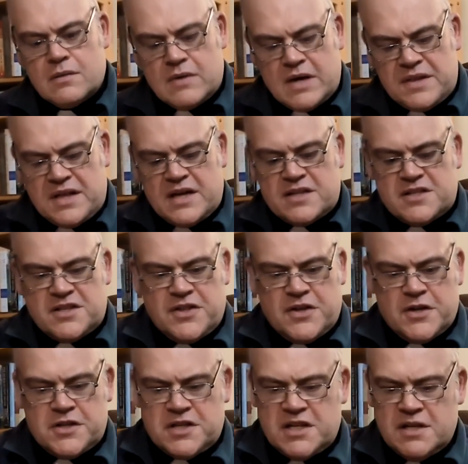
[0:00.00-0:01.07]
Right, that's
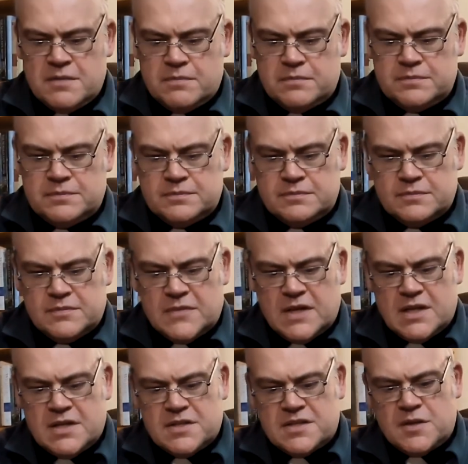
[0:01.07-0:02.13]
30.
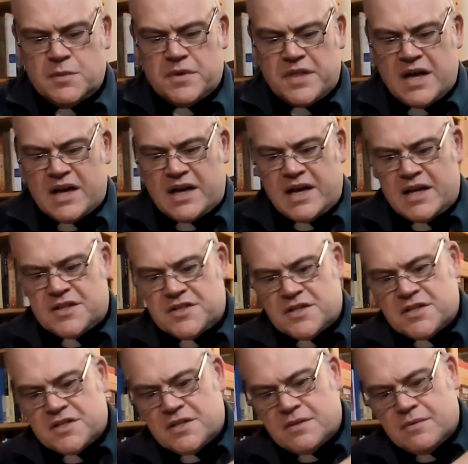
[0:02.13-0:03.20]
See where that gets
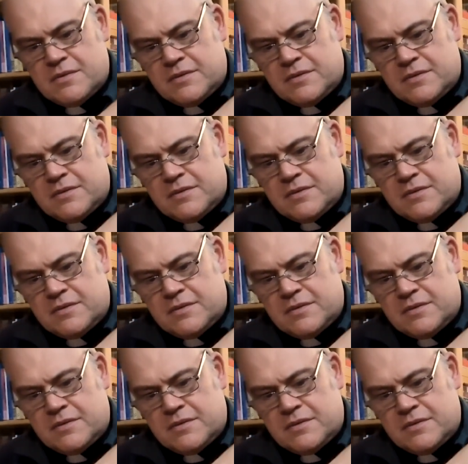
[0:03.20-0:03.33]
us.